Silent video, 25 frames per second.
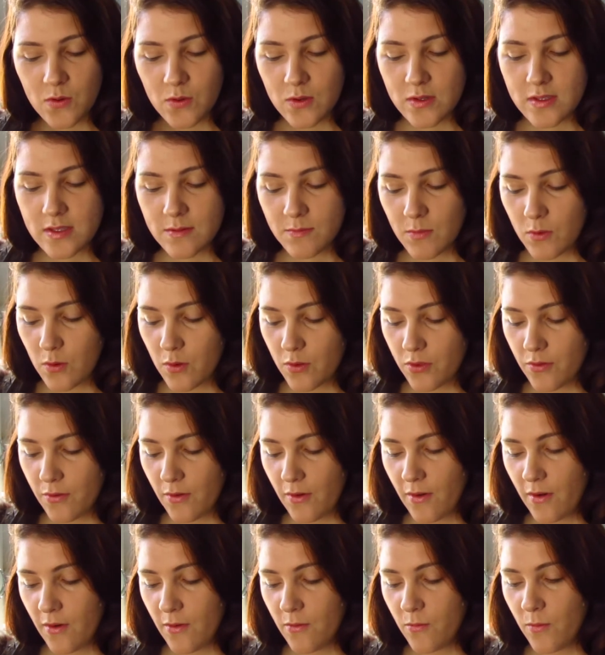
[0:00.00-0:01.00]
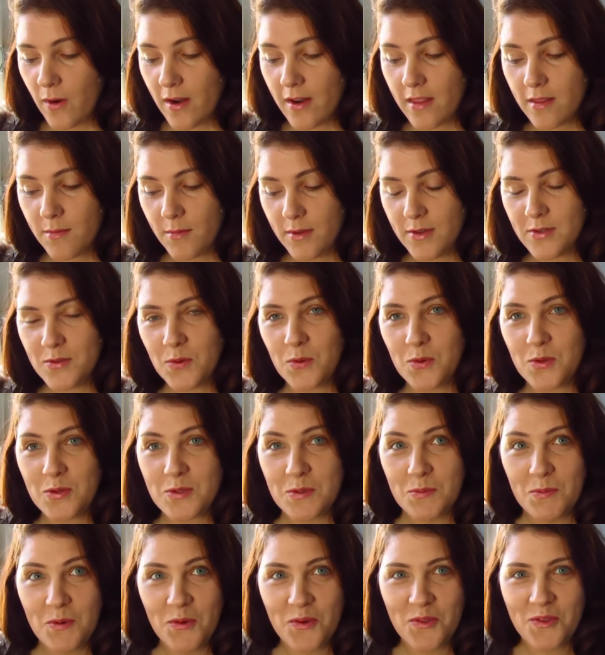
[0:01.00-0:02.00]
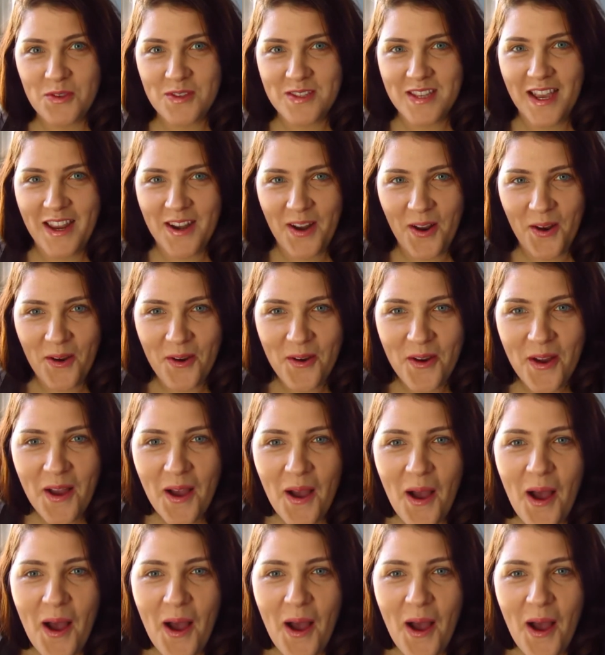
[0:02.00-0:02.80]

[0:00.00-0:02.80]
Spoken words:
awesome author, one of the most awesome authors I know.